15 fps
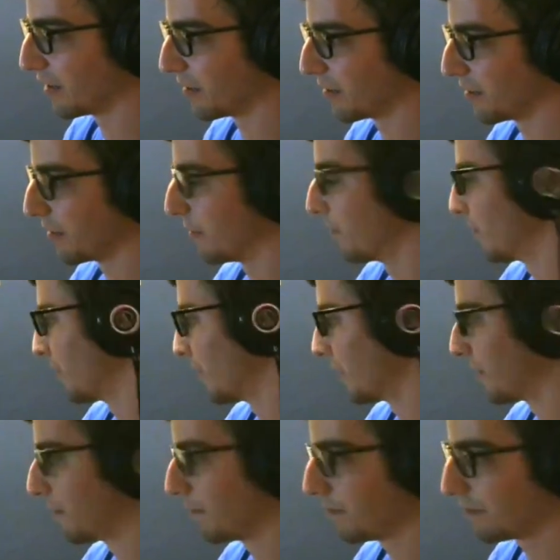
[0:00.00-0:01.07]
the like
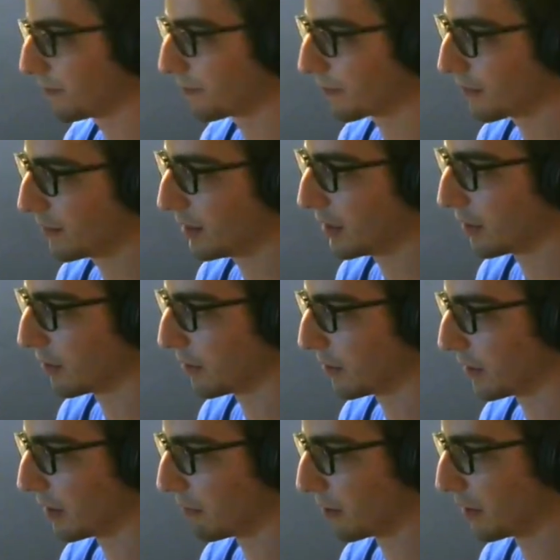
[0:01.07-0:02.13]
near
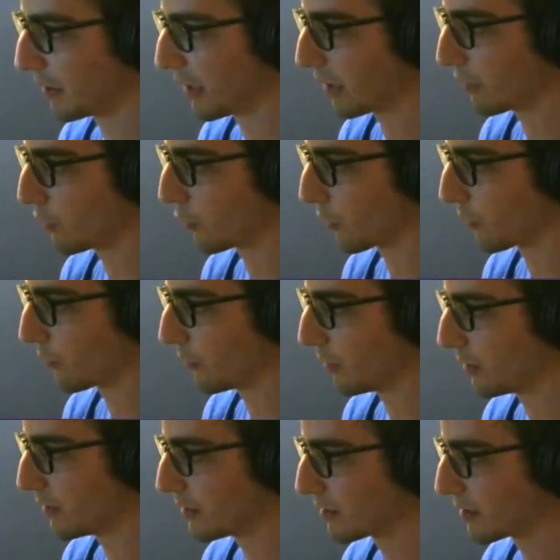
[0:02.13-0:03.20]
like where that cork
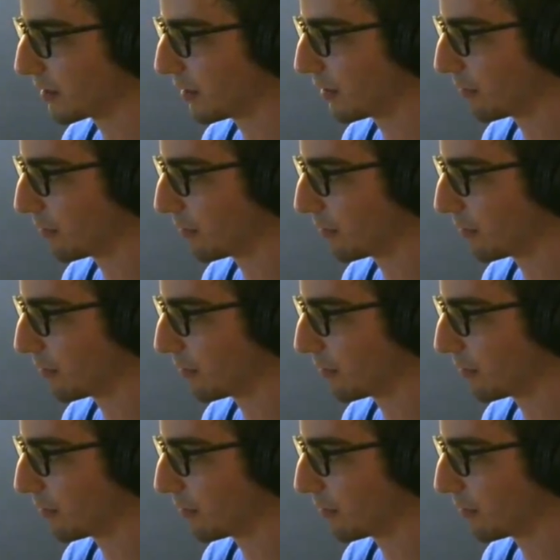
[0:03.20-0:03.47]
was on